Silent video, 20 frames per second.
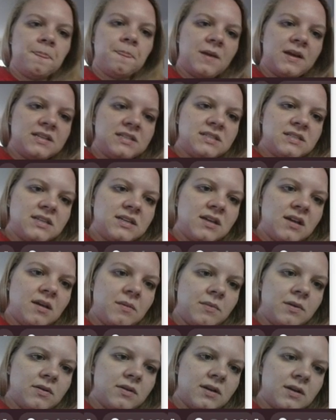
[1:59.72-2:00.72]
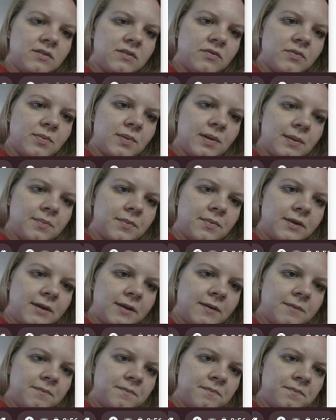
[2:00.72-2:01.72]
That's the commutative
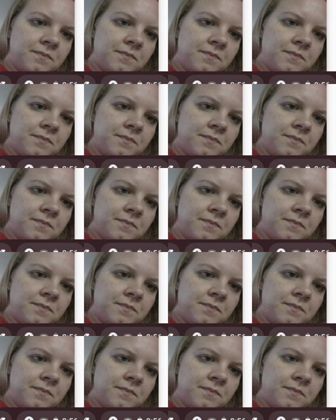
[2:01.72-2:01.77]
property.